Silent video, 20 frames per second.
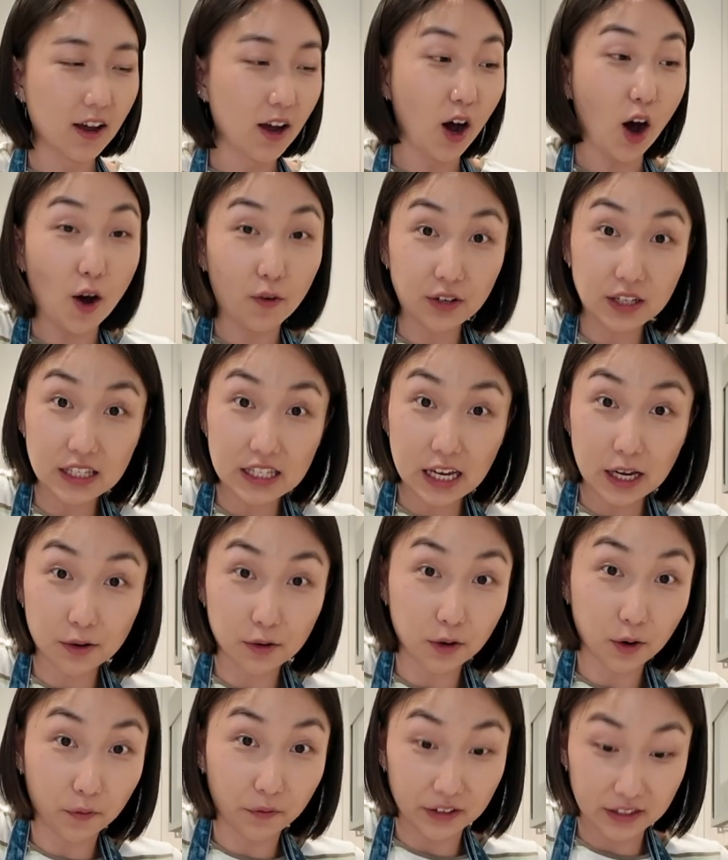Obviously, I
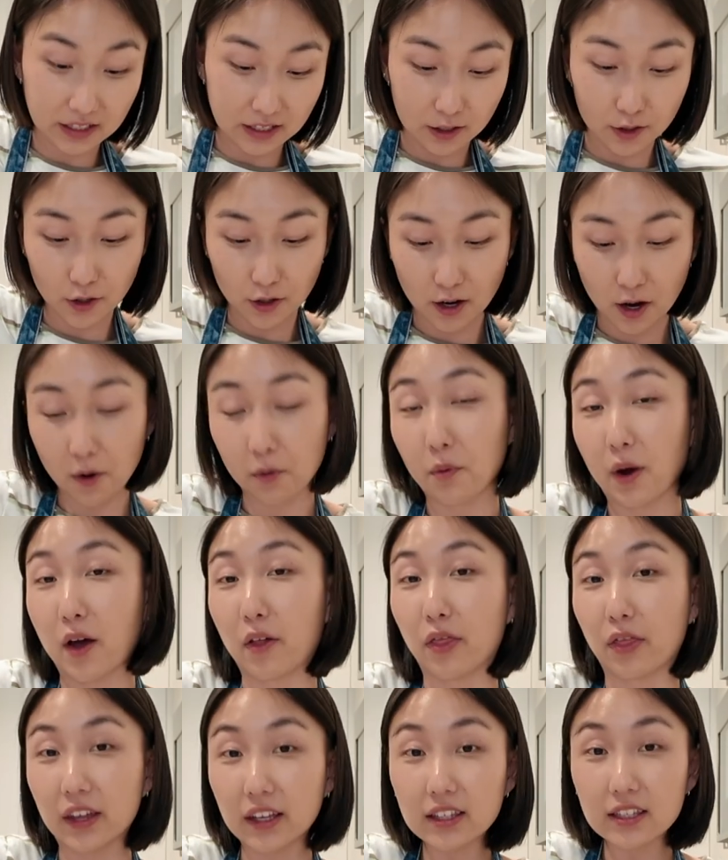don't know if it's gonna turn out
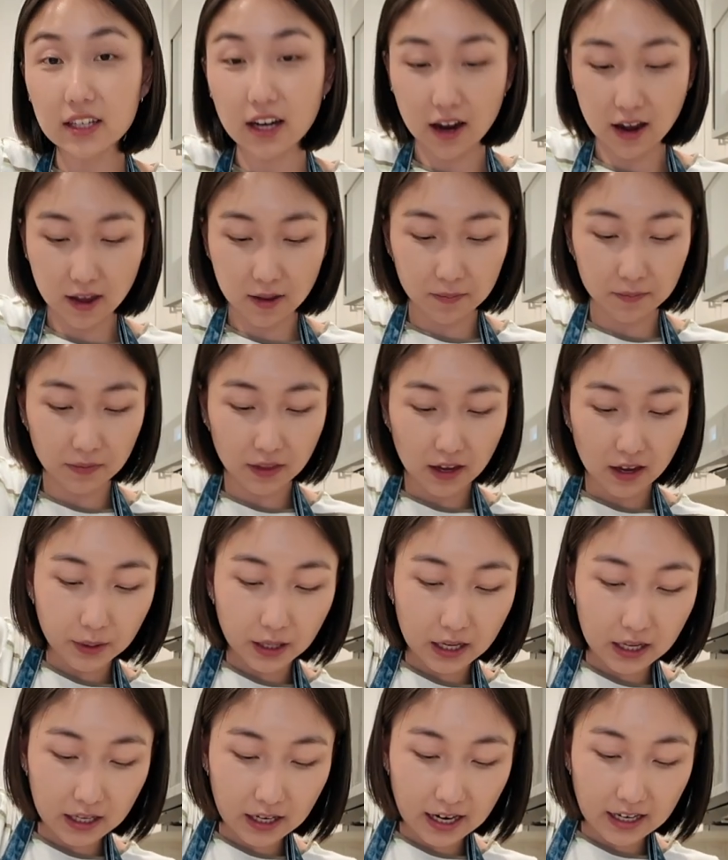well this time,
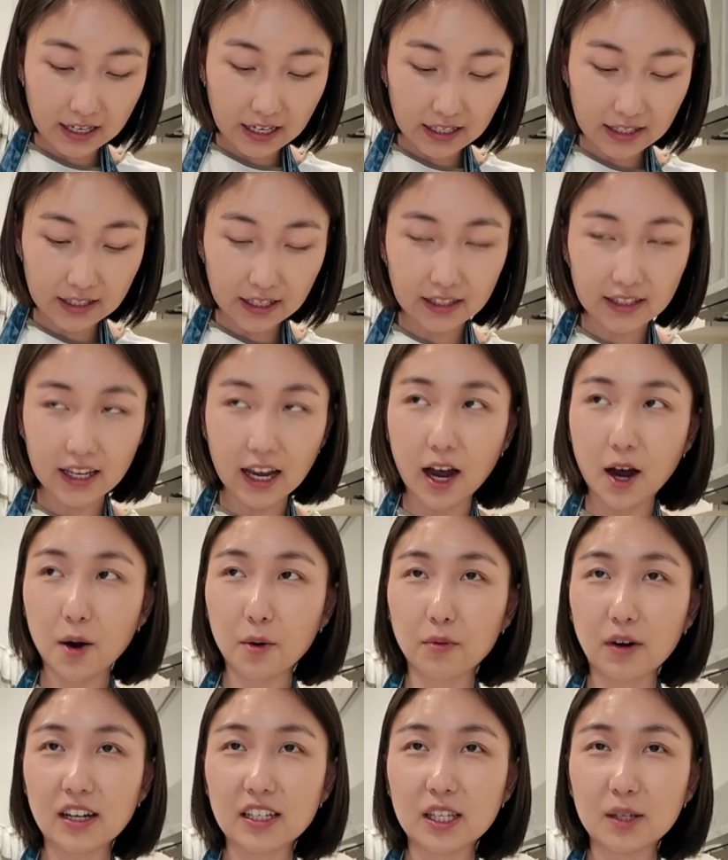but I guess that's how
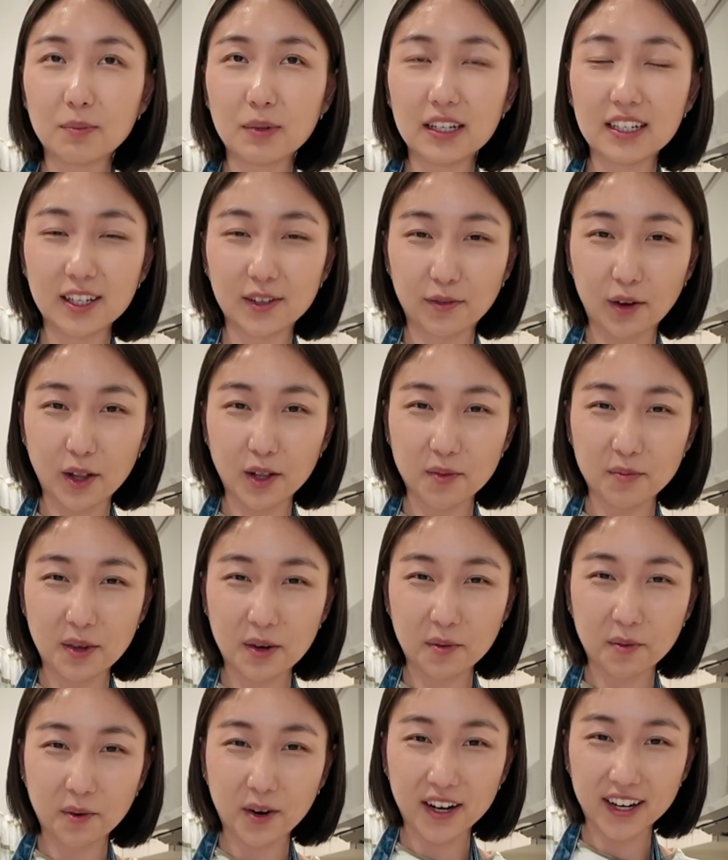recipe
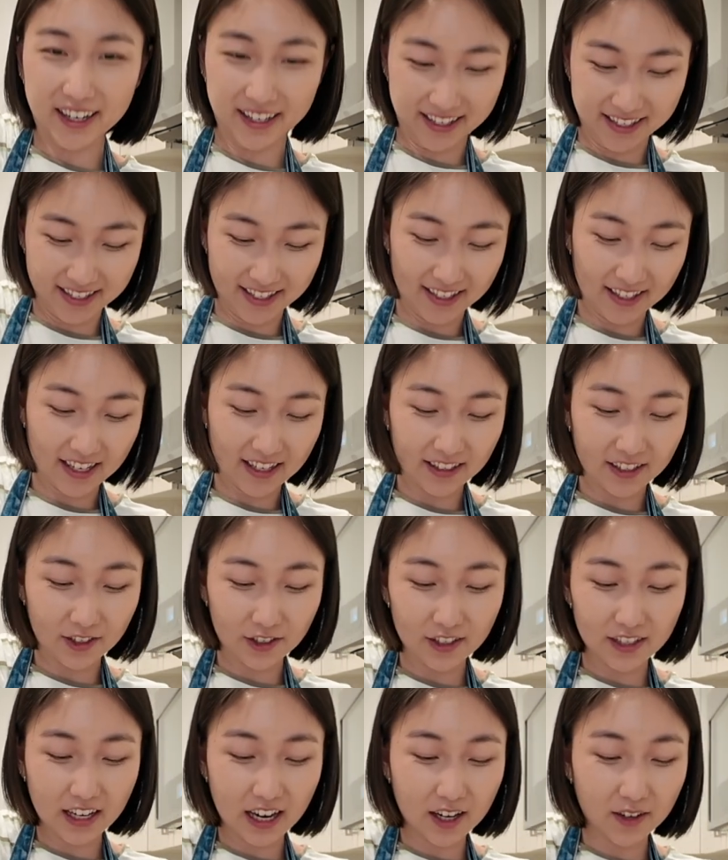development works. You
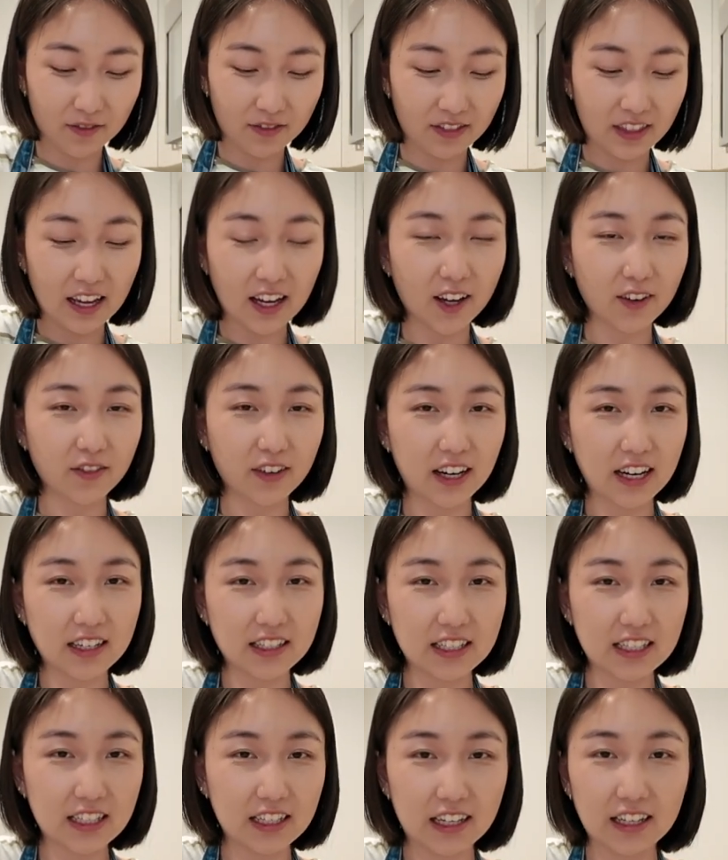just kind of think of an
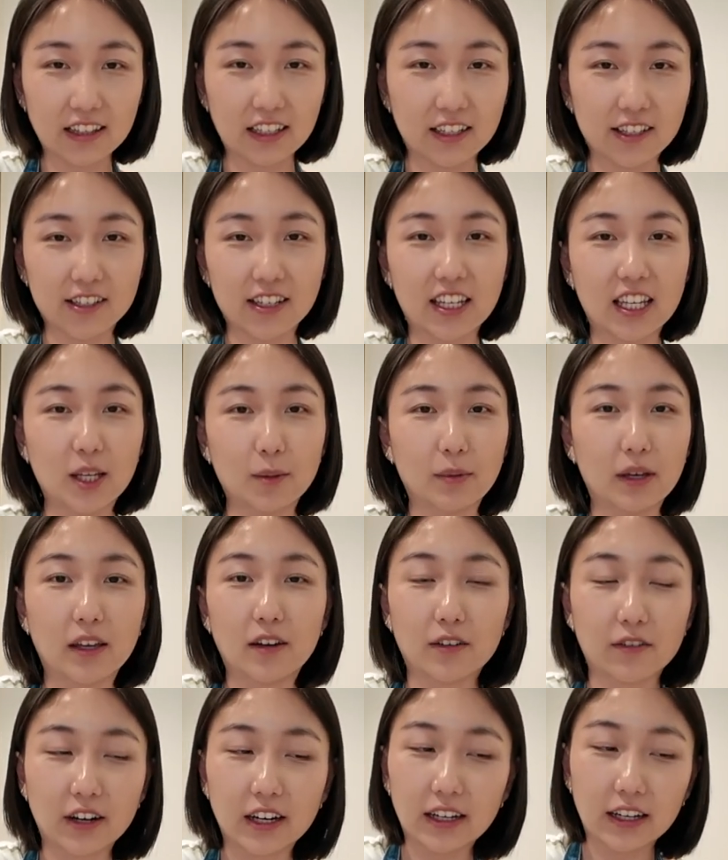idea and then keep
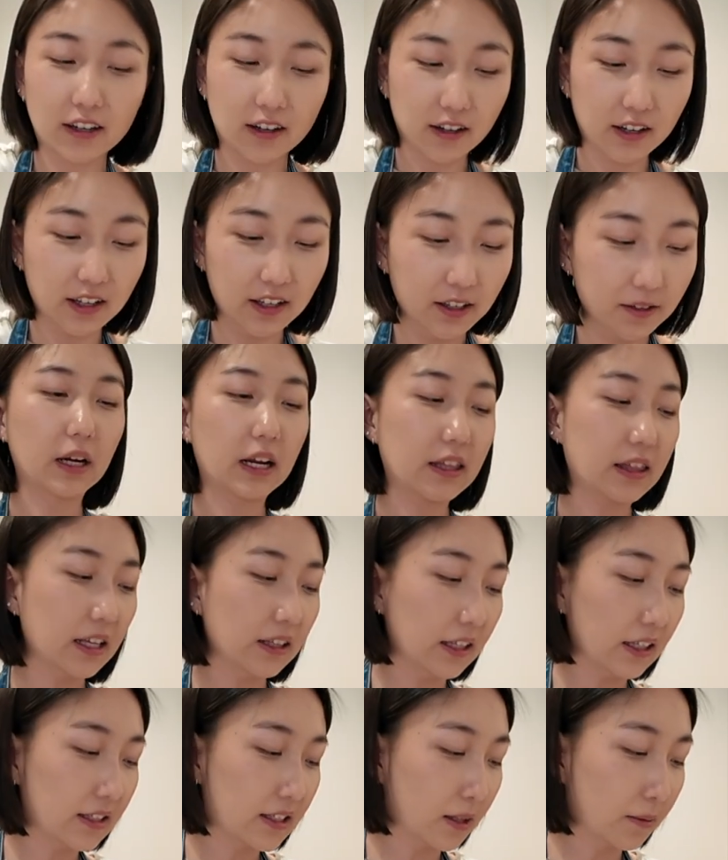iterating on it. But I
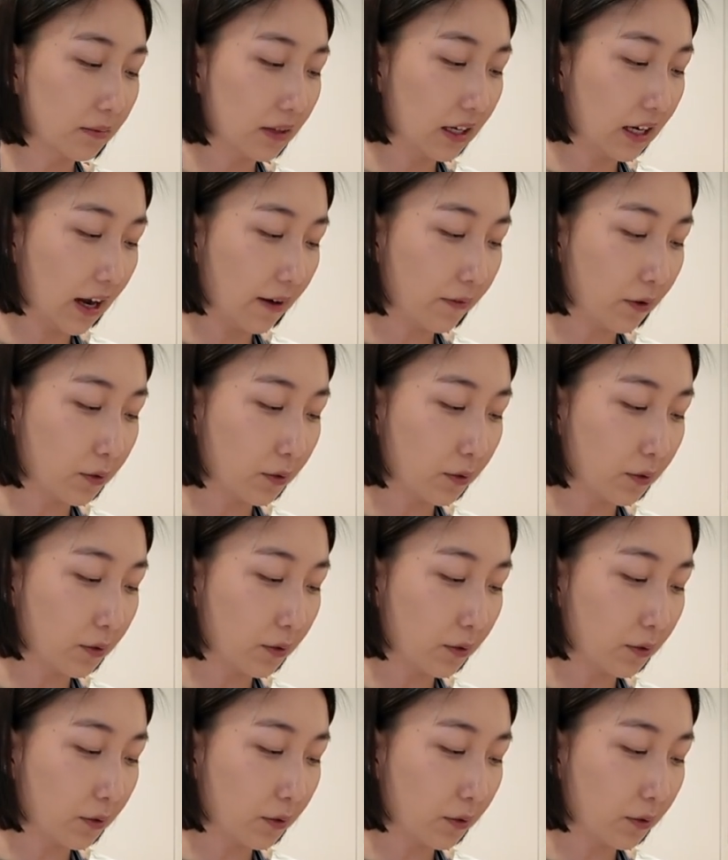think that's something I've